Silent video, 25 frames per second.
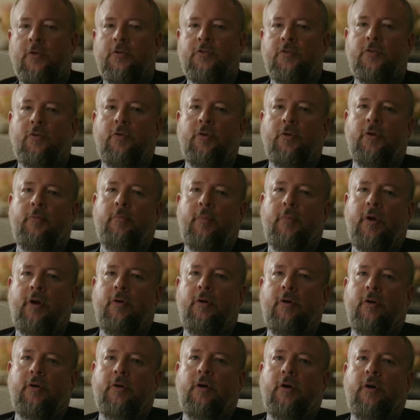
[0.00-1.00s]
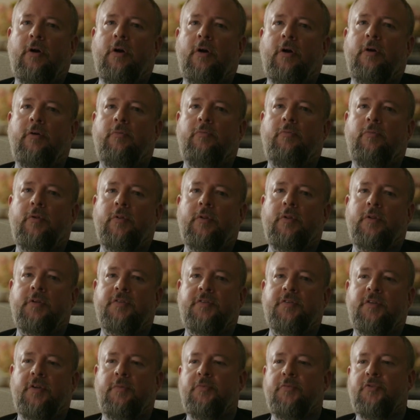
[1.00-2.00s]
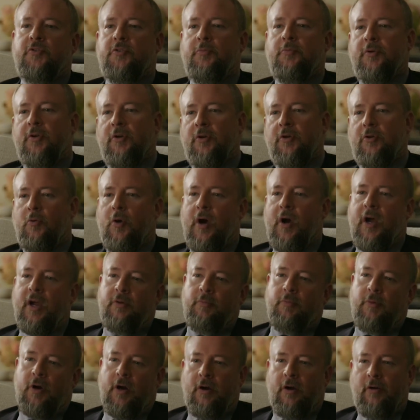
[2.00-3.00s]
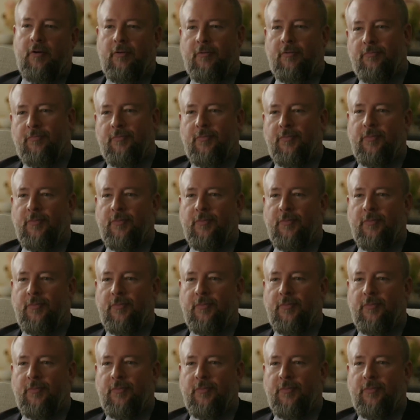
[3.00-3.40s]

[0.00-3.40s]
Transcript: So in America, this seems to be a quagmire.